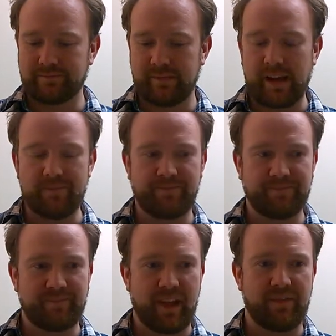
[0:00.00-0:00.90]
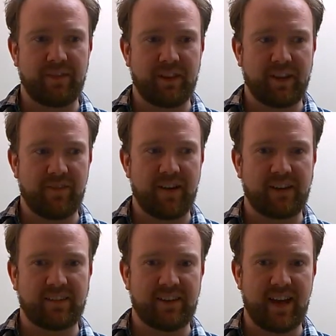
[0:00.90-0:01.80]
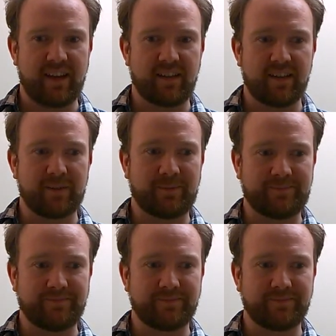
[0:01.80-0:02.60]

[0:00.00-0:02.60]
Yeah, I feel like I've had a snack though.